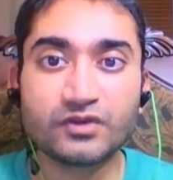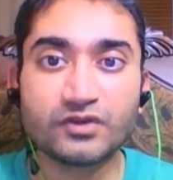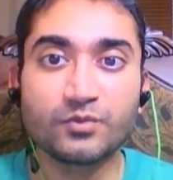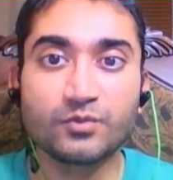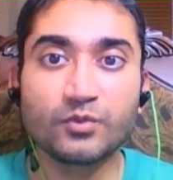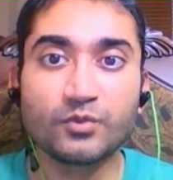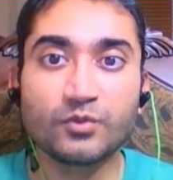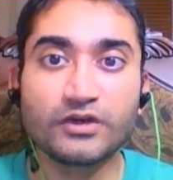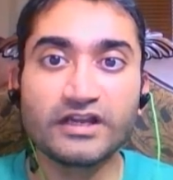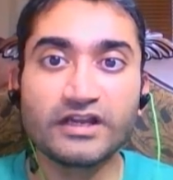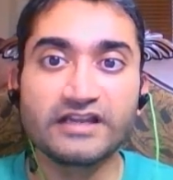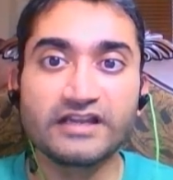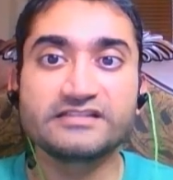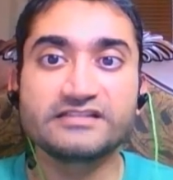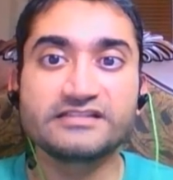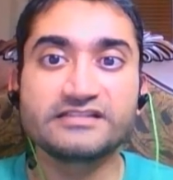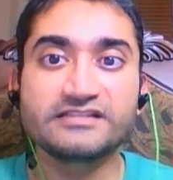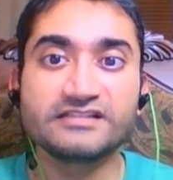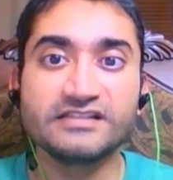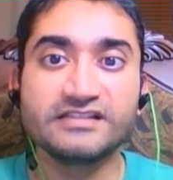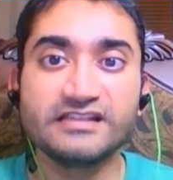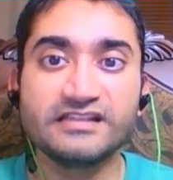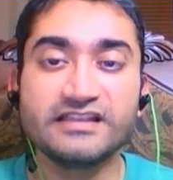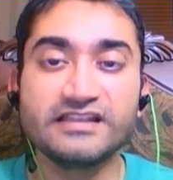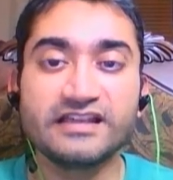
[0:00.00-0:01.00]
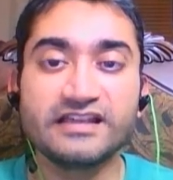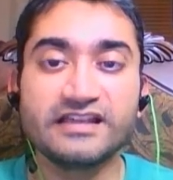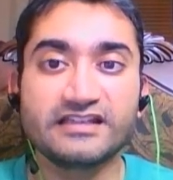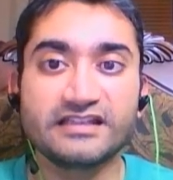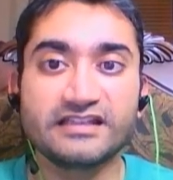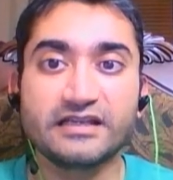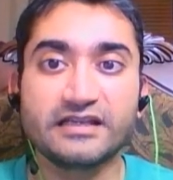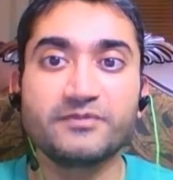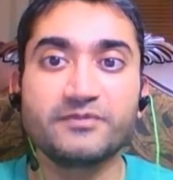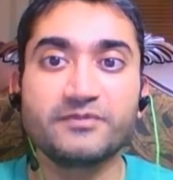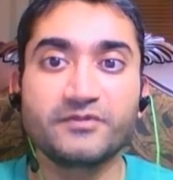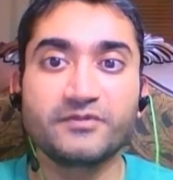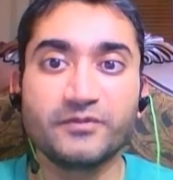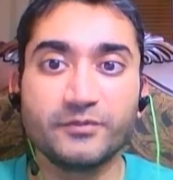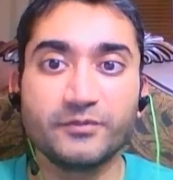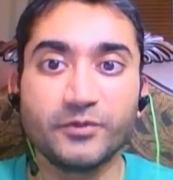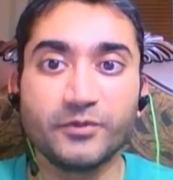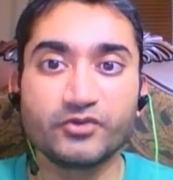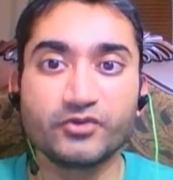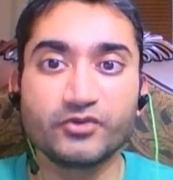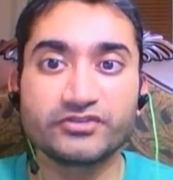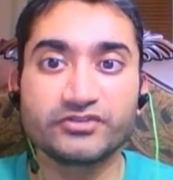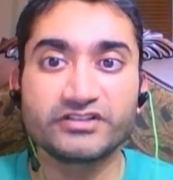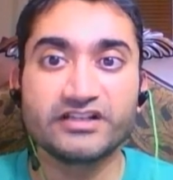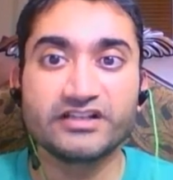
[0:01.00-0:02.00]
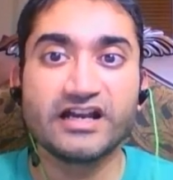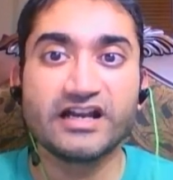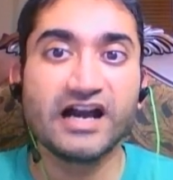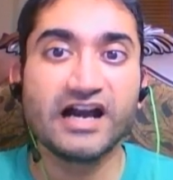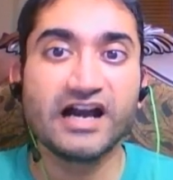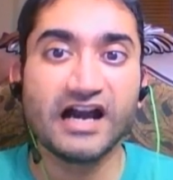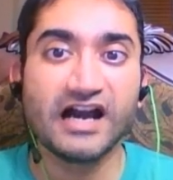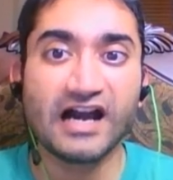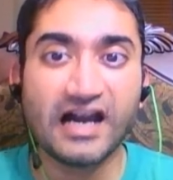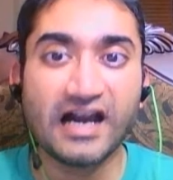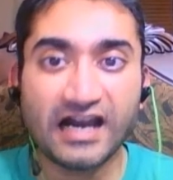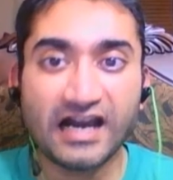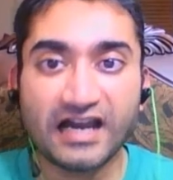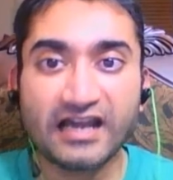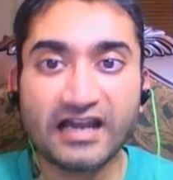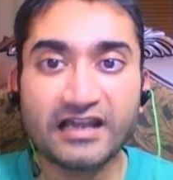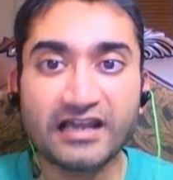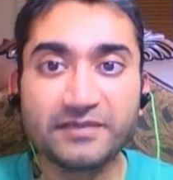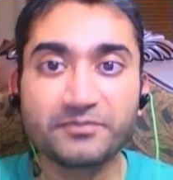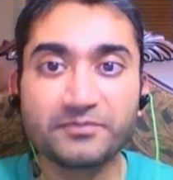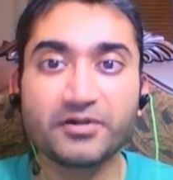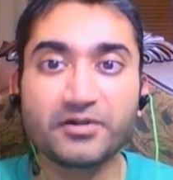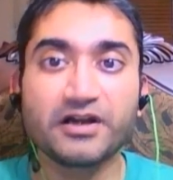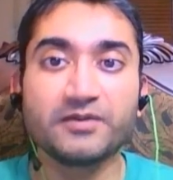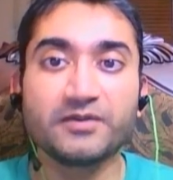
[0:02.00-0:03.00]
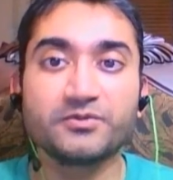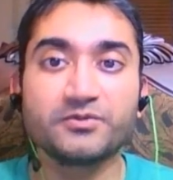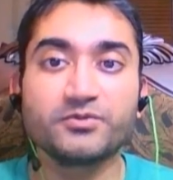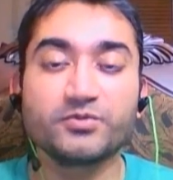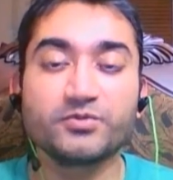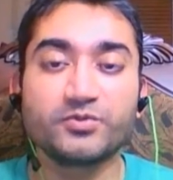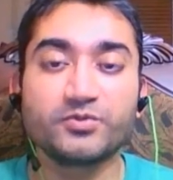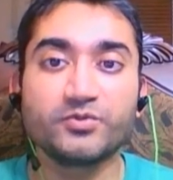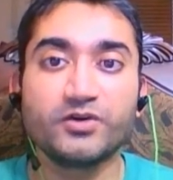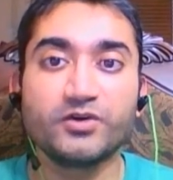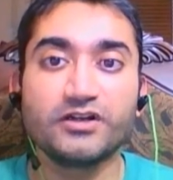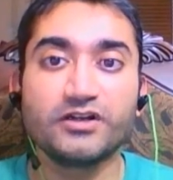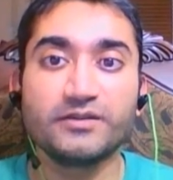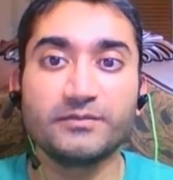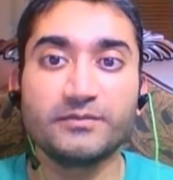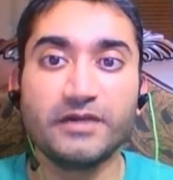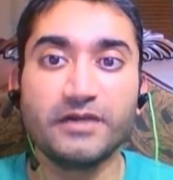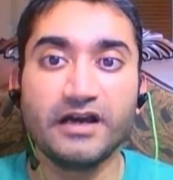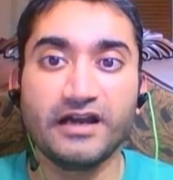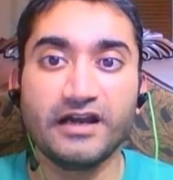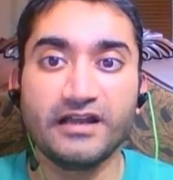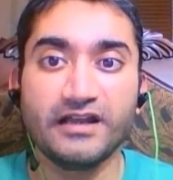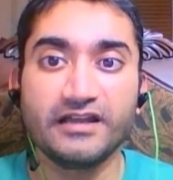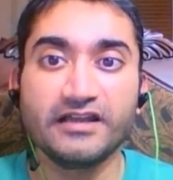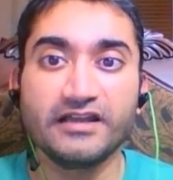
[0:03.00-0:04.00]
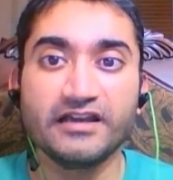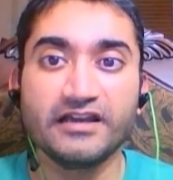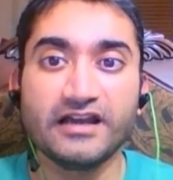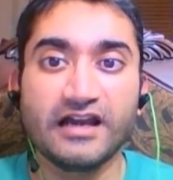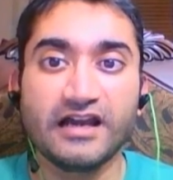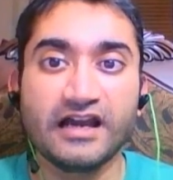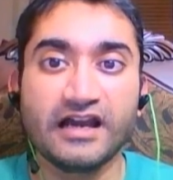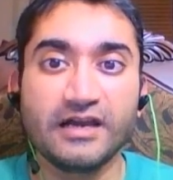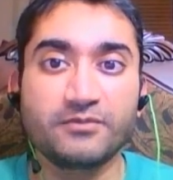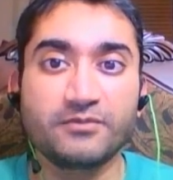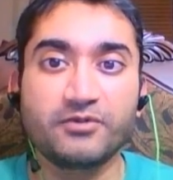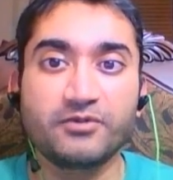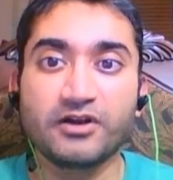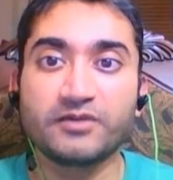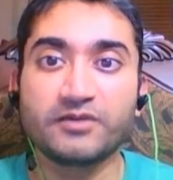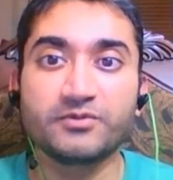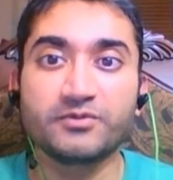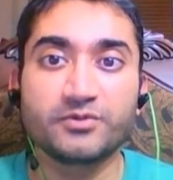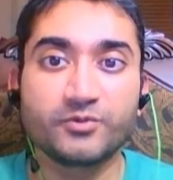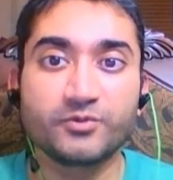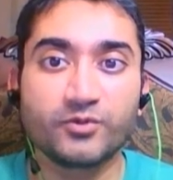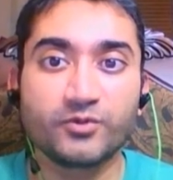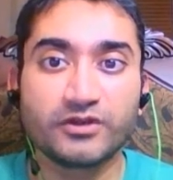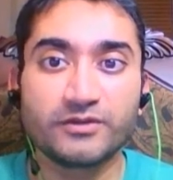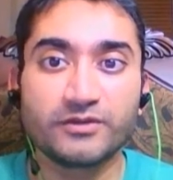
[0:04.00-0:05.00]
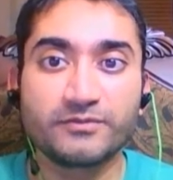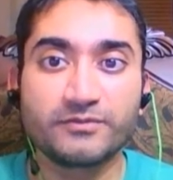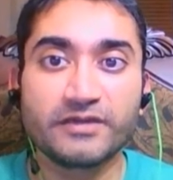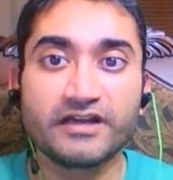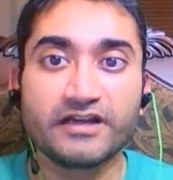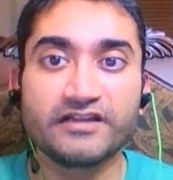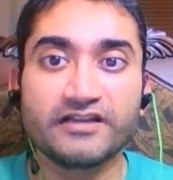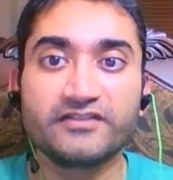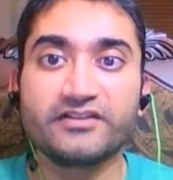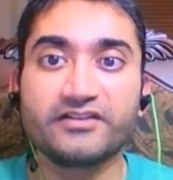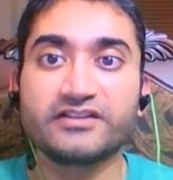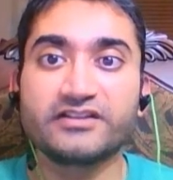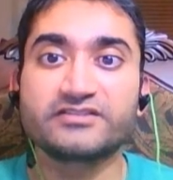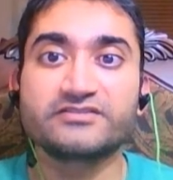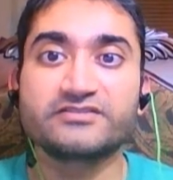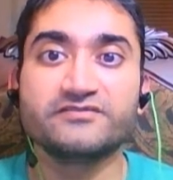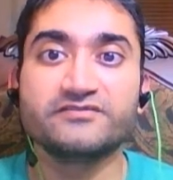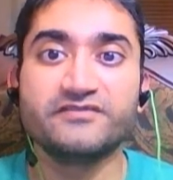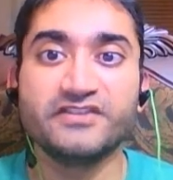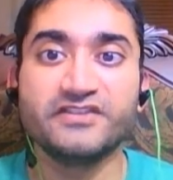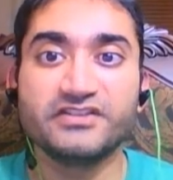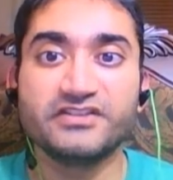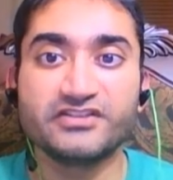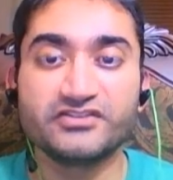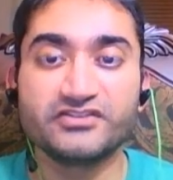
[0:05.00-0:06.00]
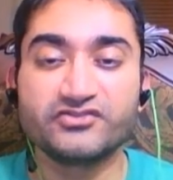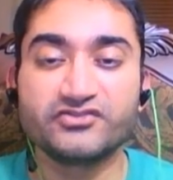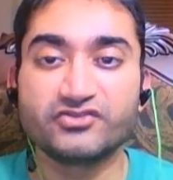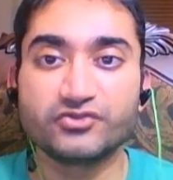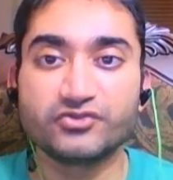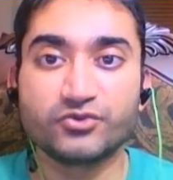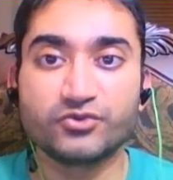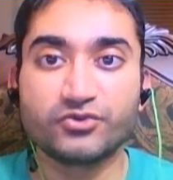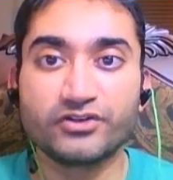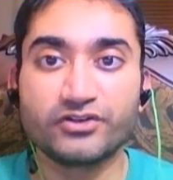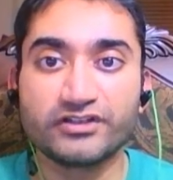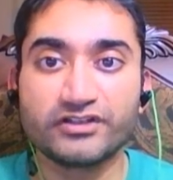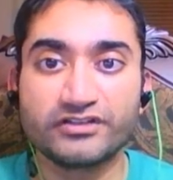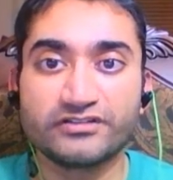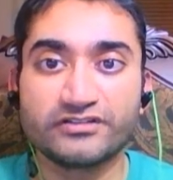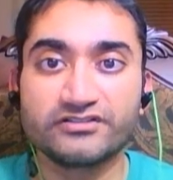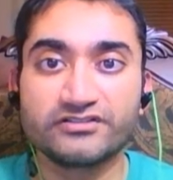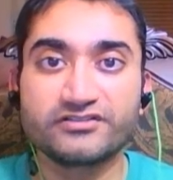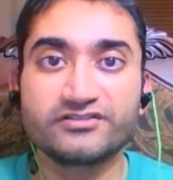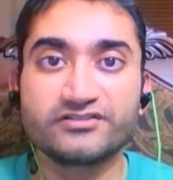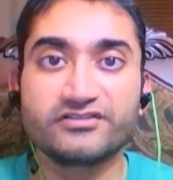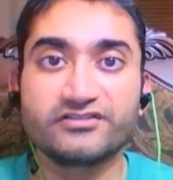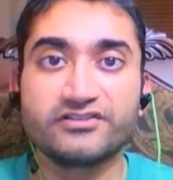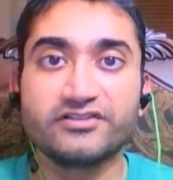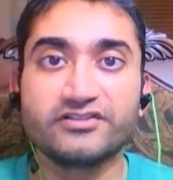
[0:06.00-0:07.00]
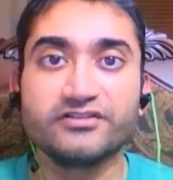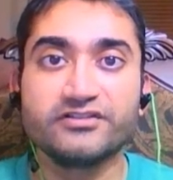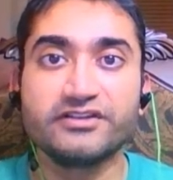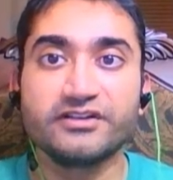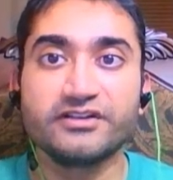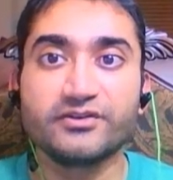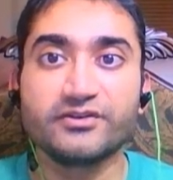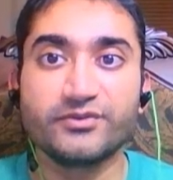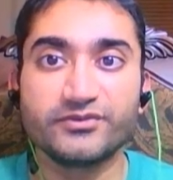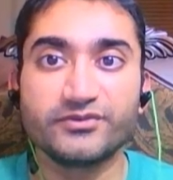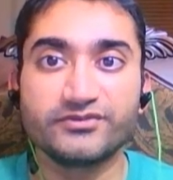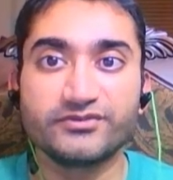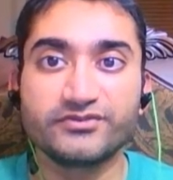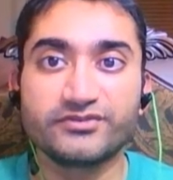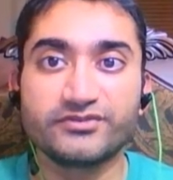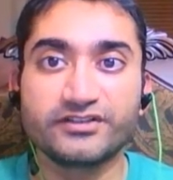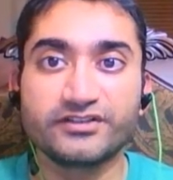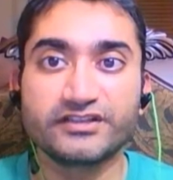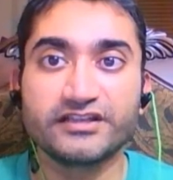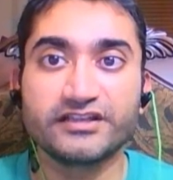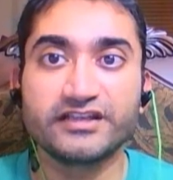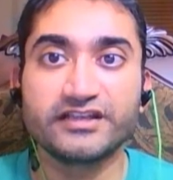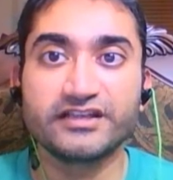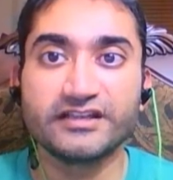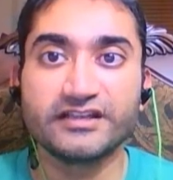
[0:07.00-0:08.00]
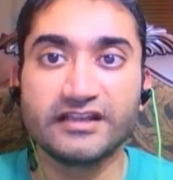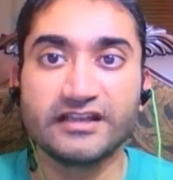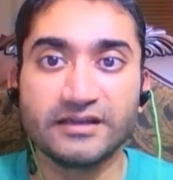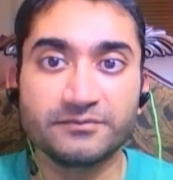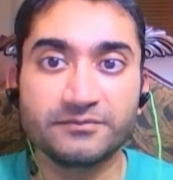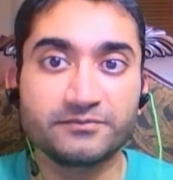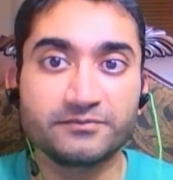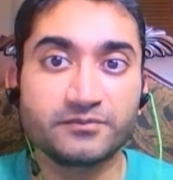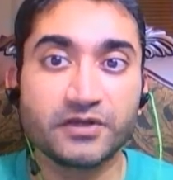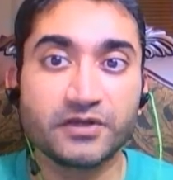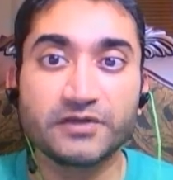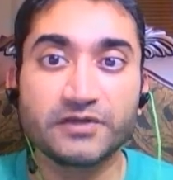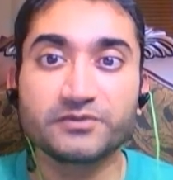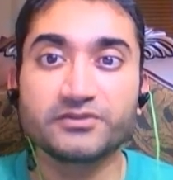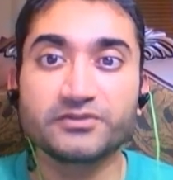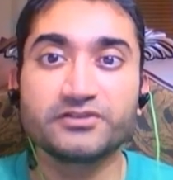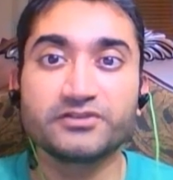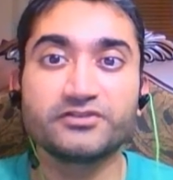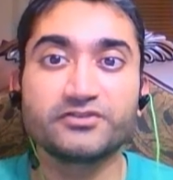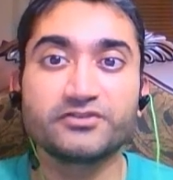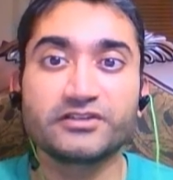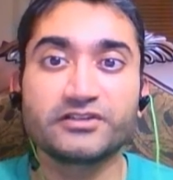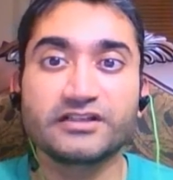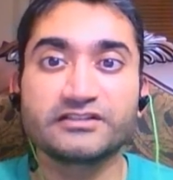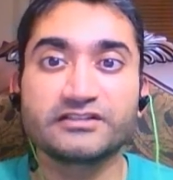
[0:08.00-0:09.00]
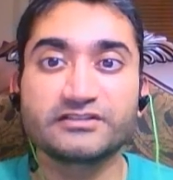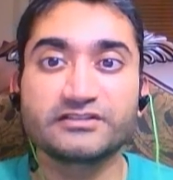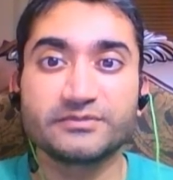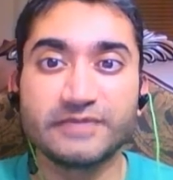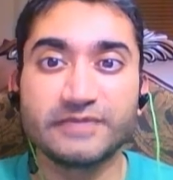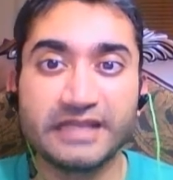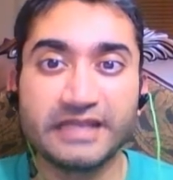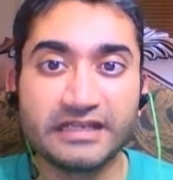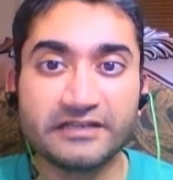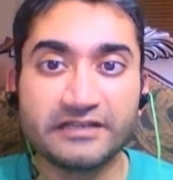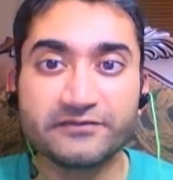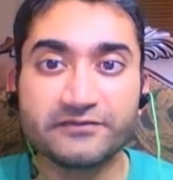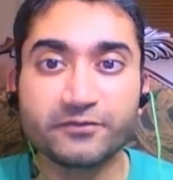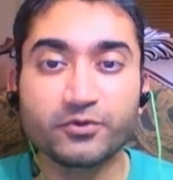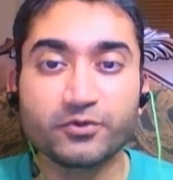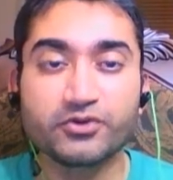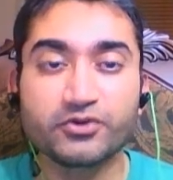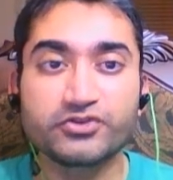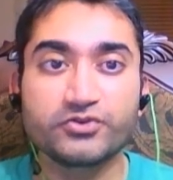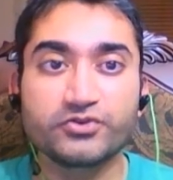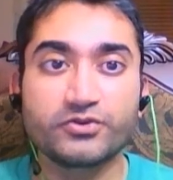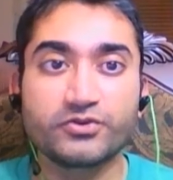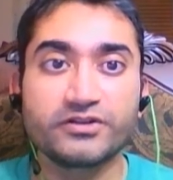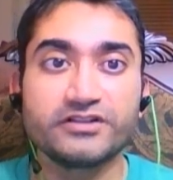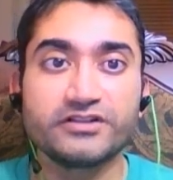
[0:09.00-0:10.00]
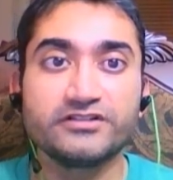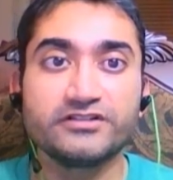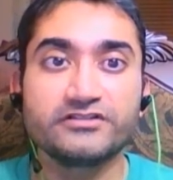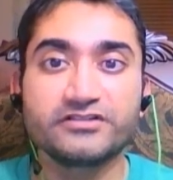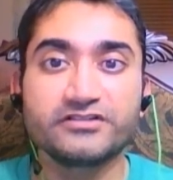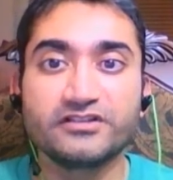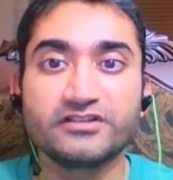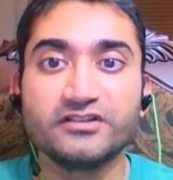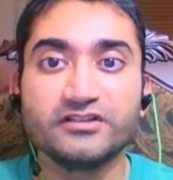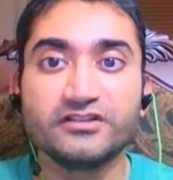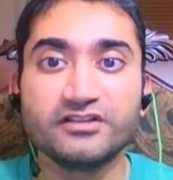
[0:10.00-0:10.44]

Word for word: when i see that type of emotion i probably would want to buy i probably want to buy like some vintage jordans you know that no one's looking at i'm probably going to look at some 84 jordans